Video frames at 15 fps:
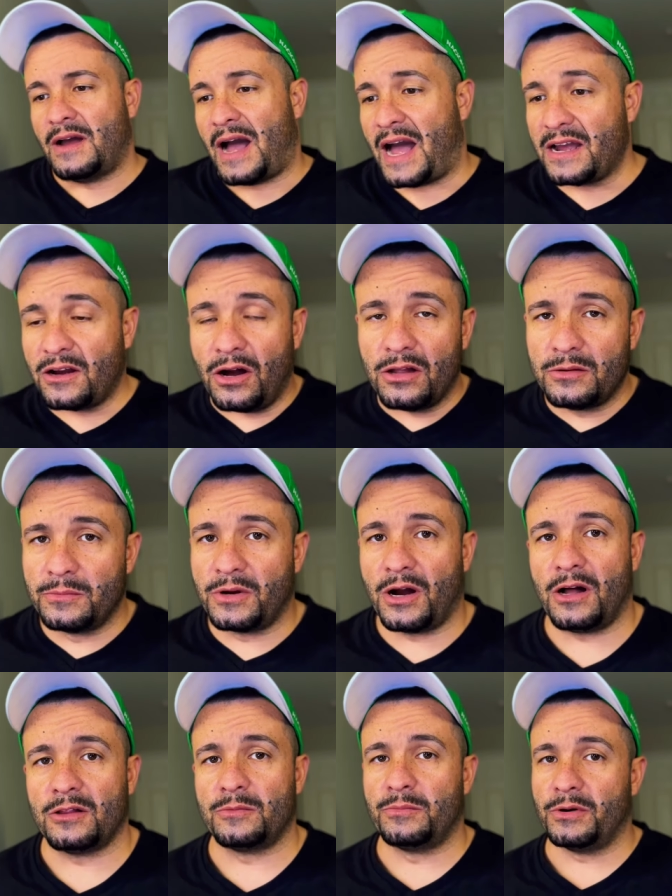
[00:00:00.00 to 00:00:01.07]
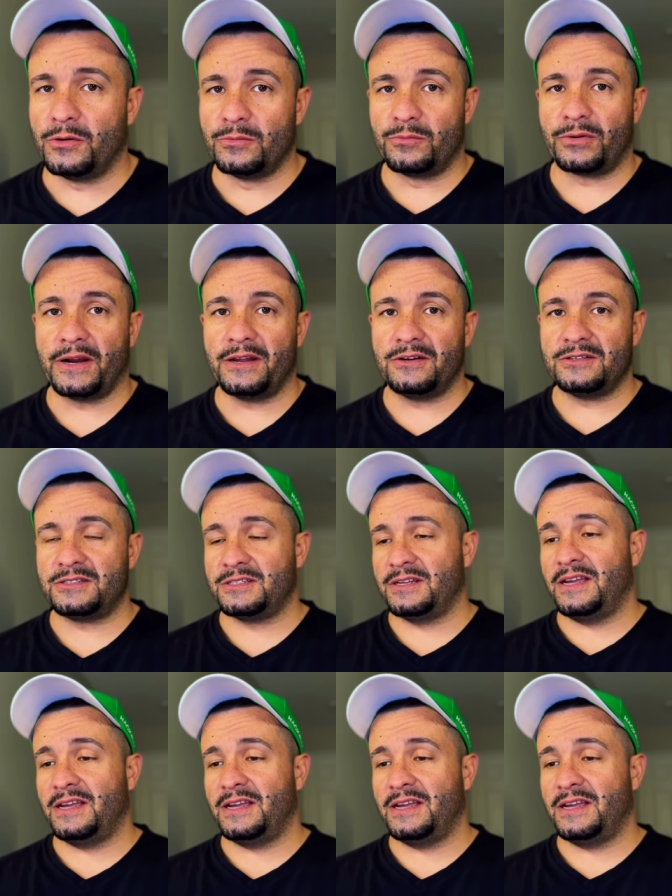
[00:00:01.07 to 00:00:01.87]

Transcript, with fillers: I call them collarbone breakers.